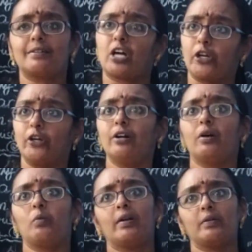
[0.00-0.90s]

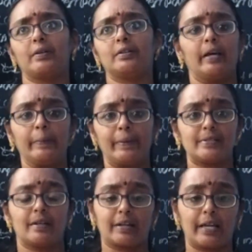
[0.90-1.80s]
Tiger, whatever the animals
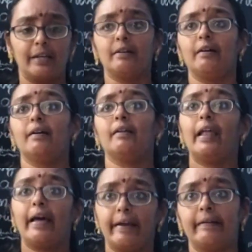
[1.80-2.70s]
are, tiger,
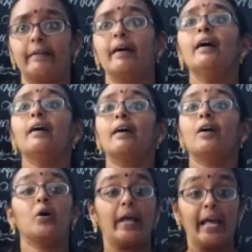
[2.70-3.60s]
lion,
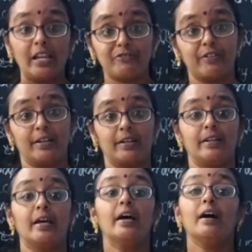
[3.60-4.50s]
elephant,